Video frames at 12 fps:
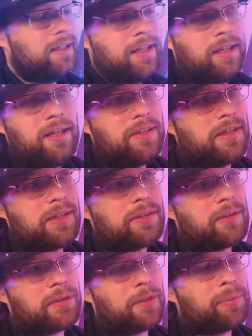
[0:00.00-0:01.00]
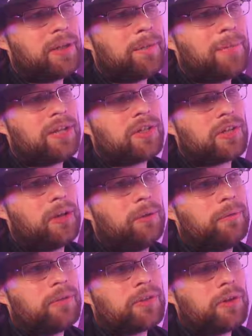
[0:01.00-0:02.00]
So pretty much
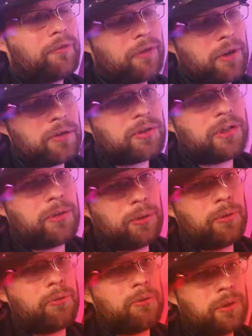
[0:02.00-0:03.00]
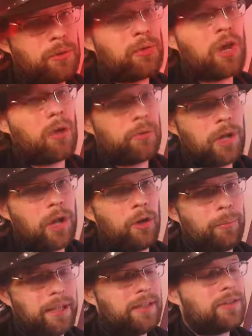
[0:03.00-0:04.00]
so for those of you who don't know
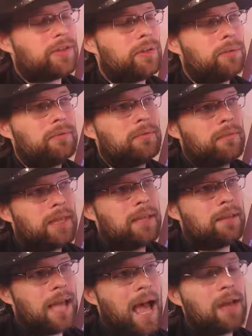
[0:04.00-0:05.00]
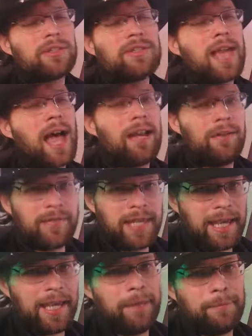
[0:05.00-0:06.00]
me, so outside of
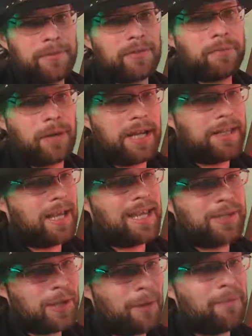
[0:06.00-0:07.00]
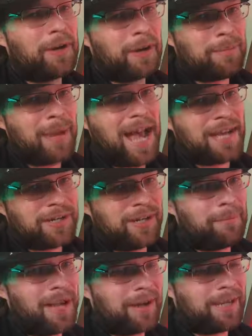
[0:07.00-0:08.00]
games, right? You guys know I'm very passionate
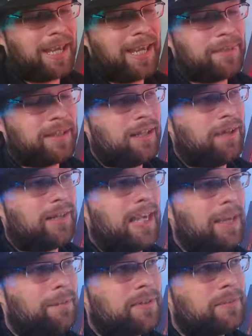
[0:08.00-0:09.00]
about games. I love games.